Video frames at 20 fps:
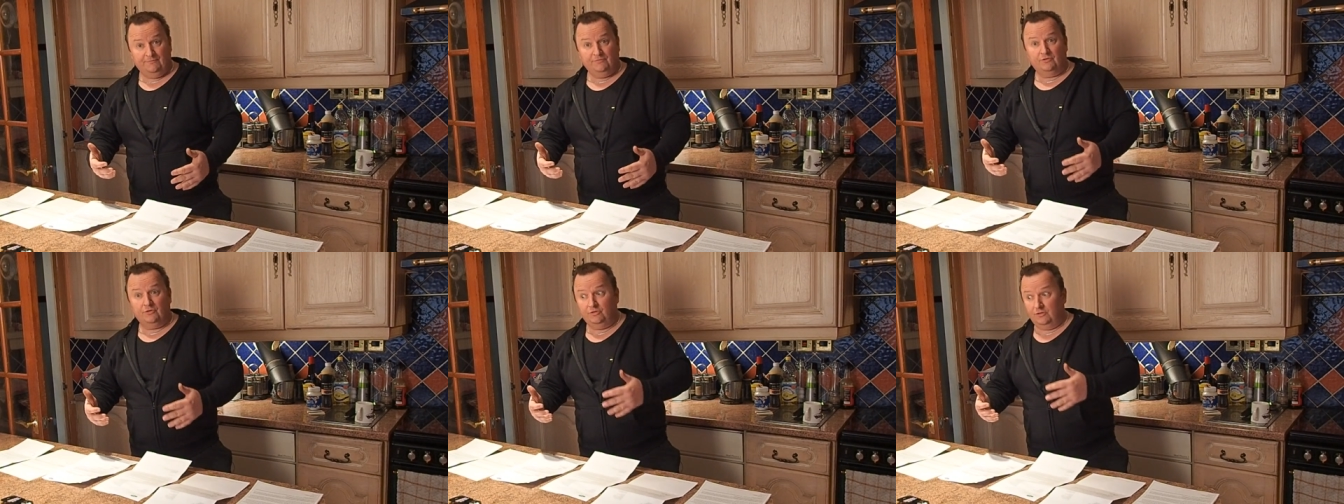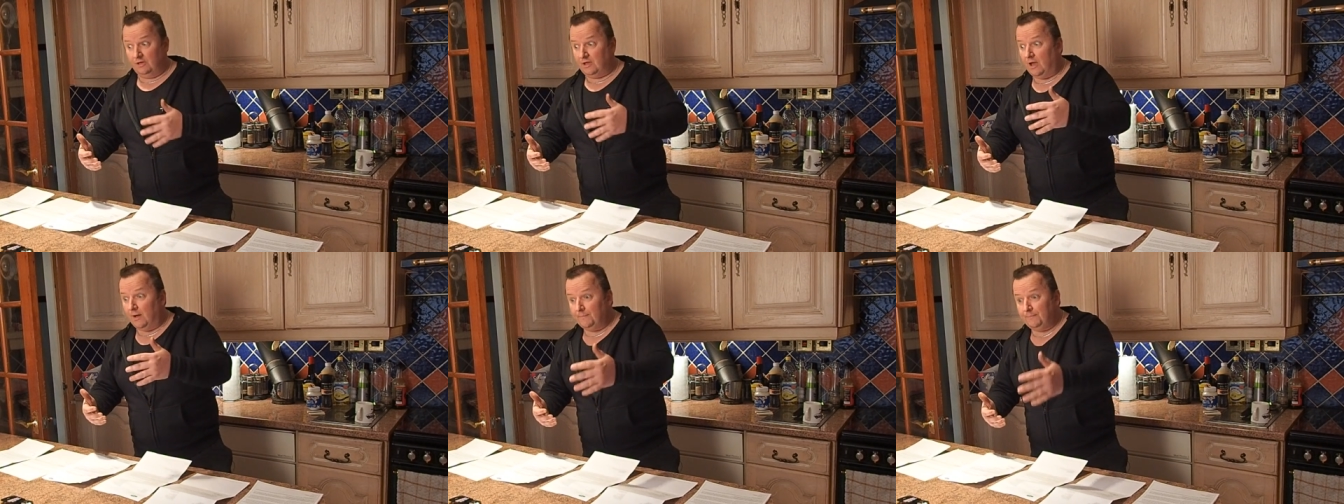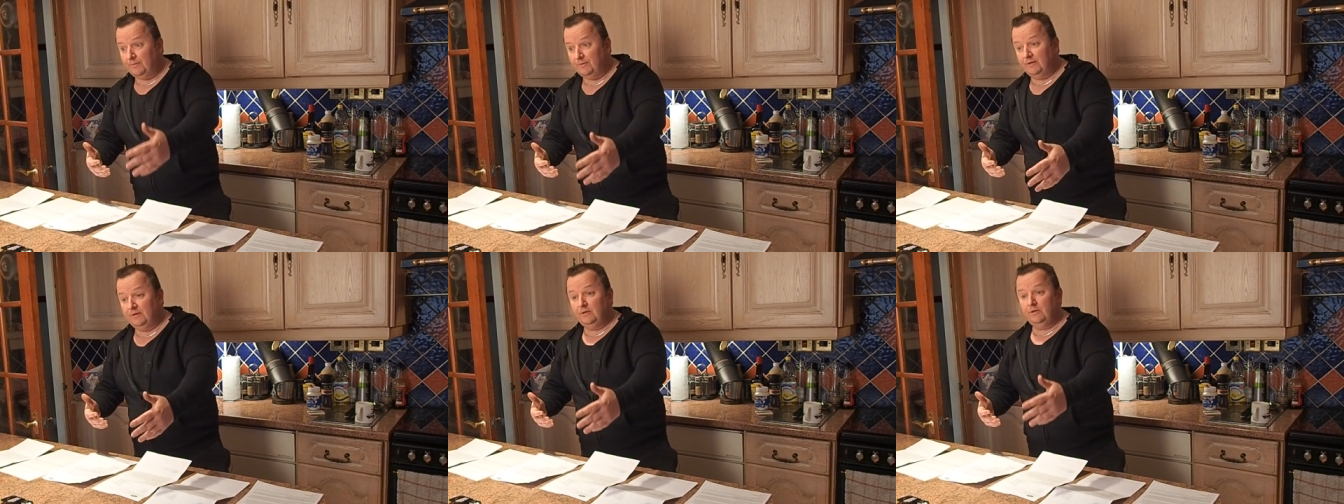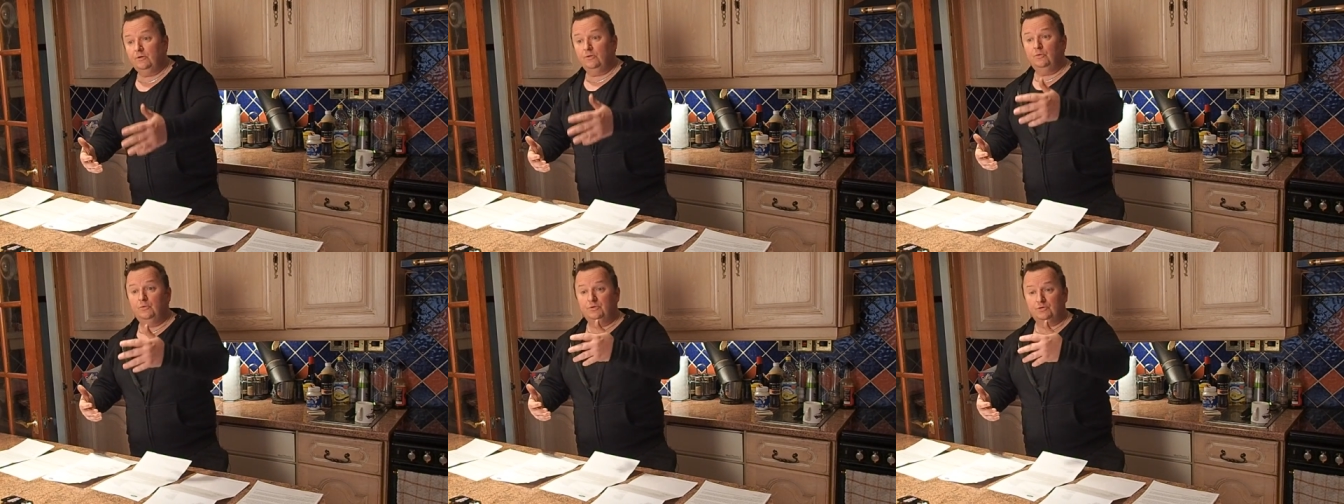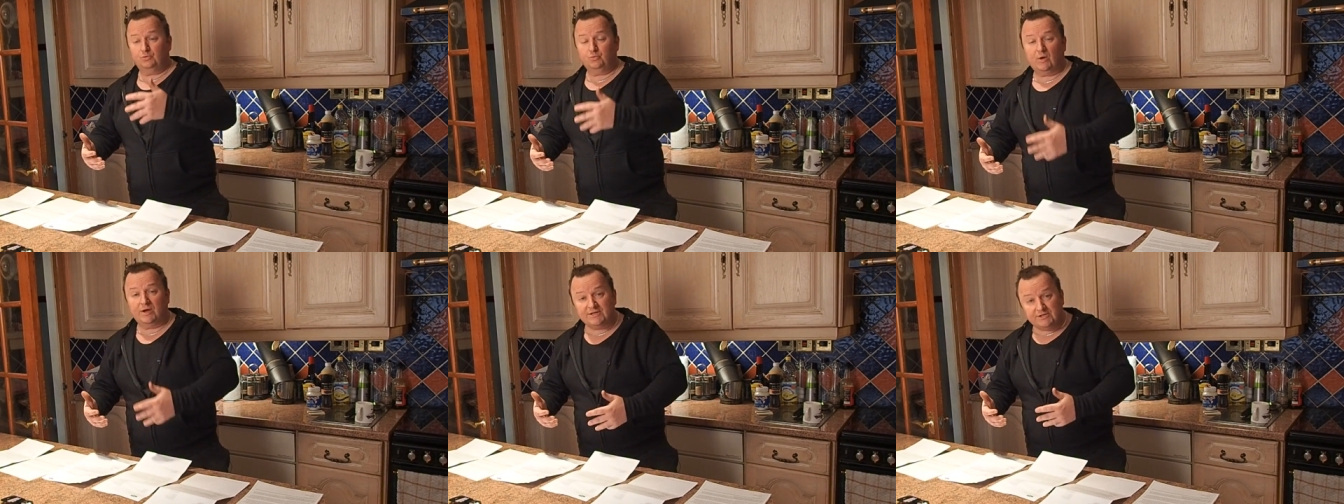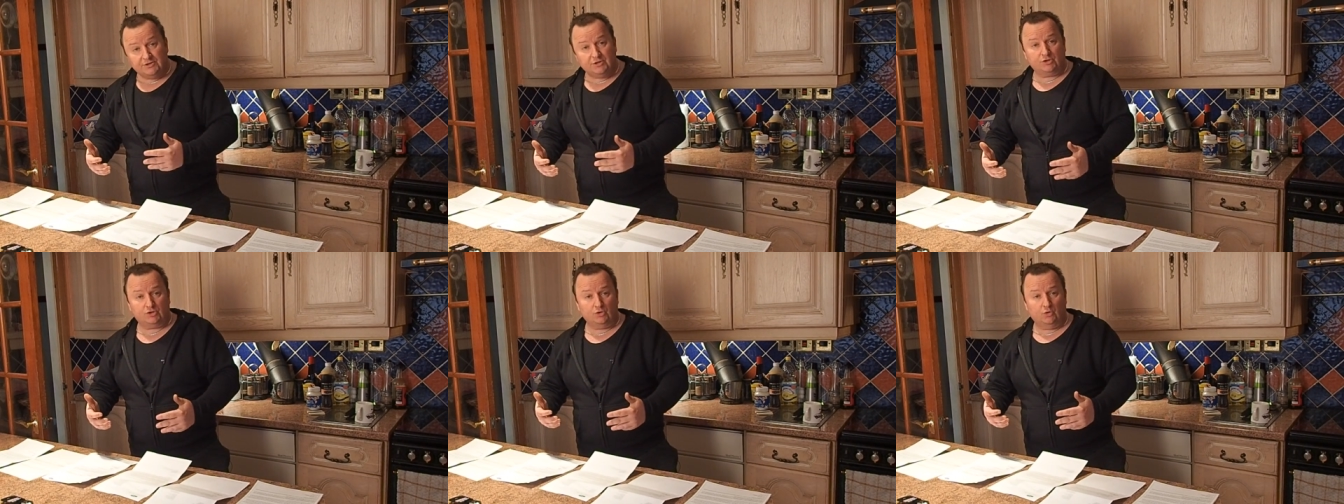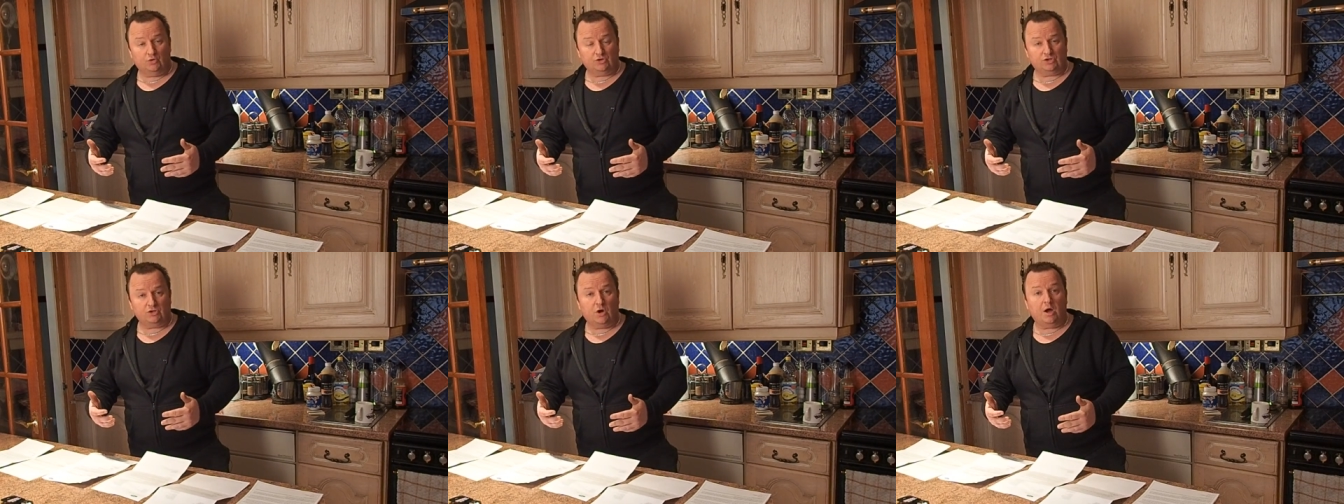that the company who has wasted
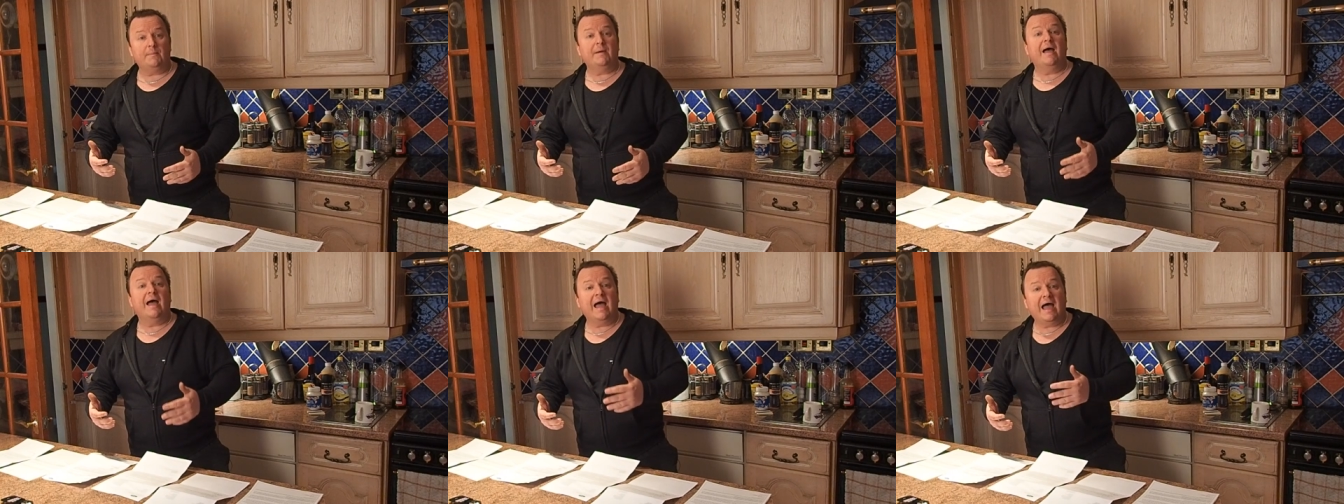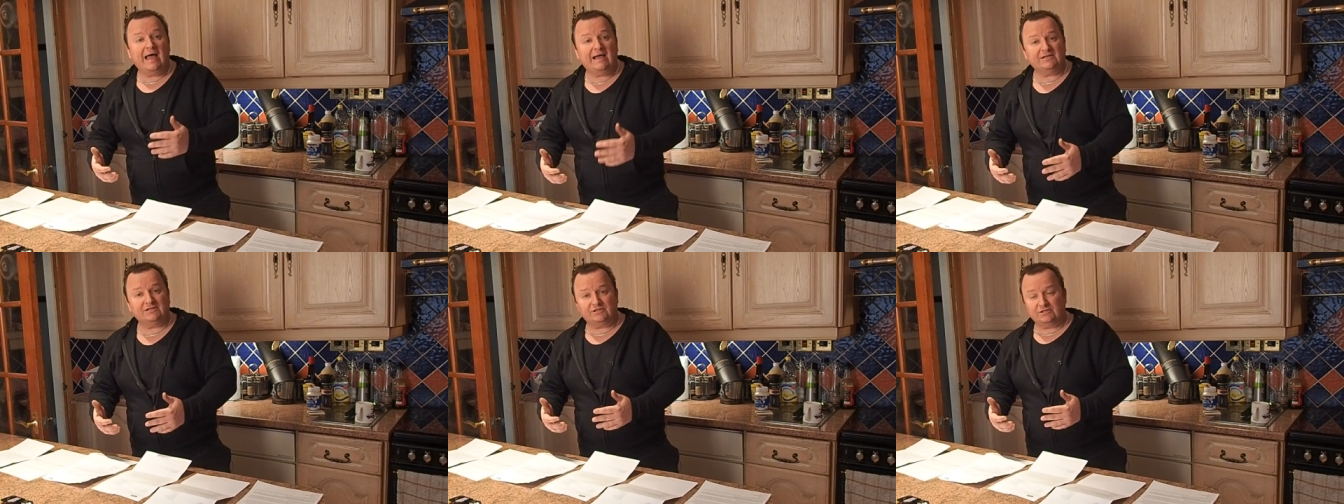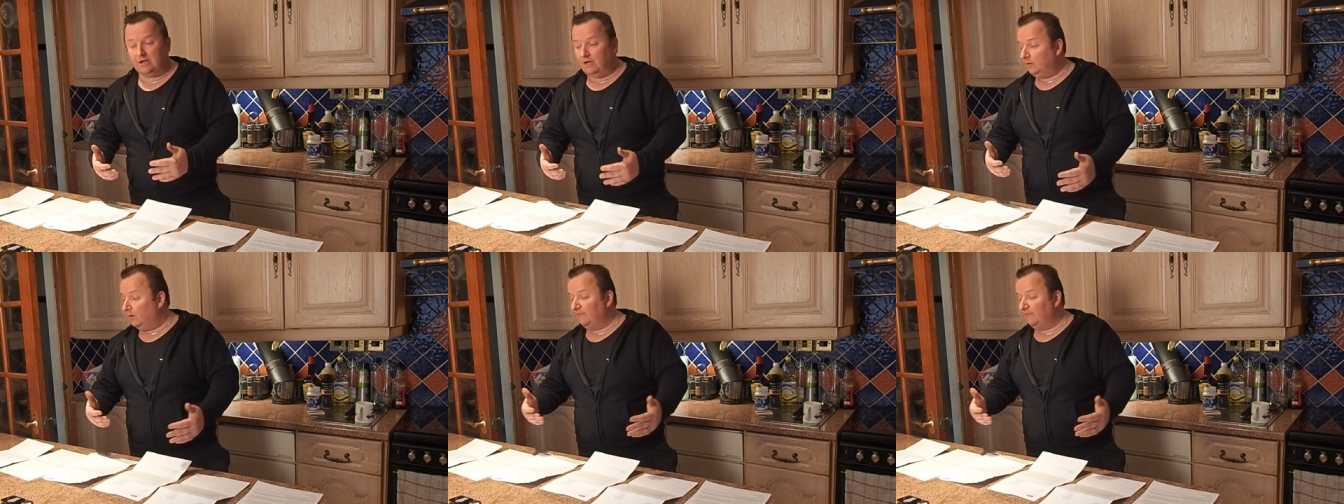your time has done.